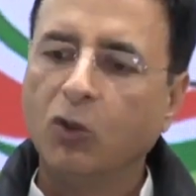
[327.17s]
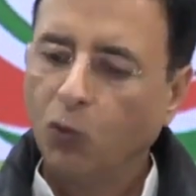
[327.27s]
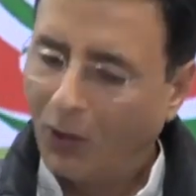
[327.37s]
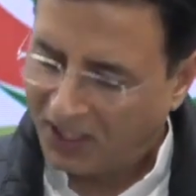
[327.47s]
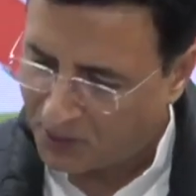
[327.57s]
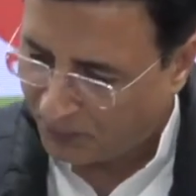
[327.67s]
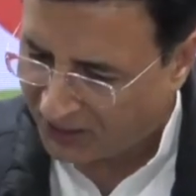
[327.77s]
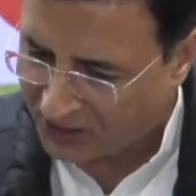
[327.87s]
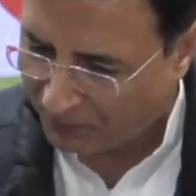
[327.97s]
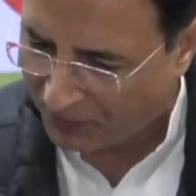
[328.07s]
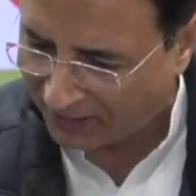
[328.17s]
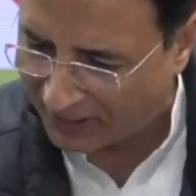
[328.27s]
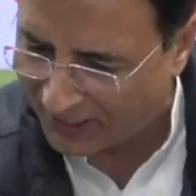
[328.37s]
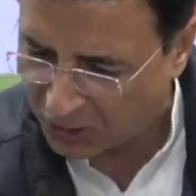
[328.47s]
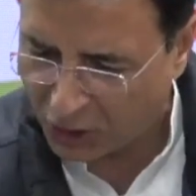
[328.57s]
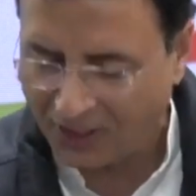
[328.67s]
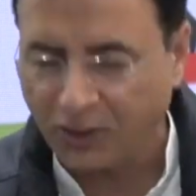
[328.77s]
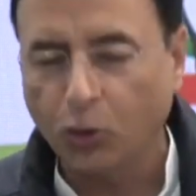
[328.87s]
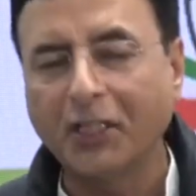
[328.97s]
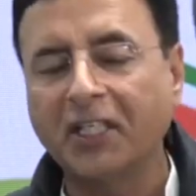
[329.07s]
What is B J P connection
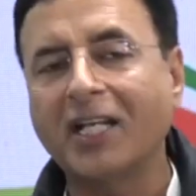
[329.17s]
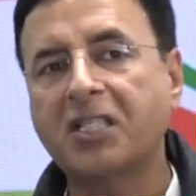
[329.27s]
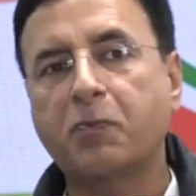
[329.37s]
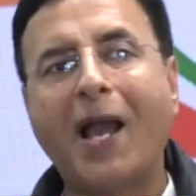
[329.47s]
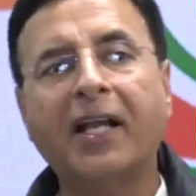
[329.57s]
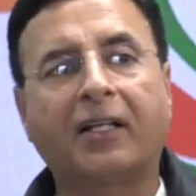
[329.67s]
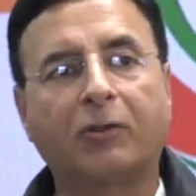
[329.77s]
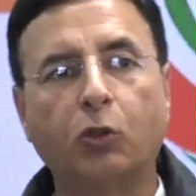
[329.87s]
to the Yes Bank?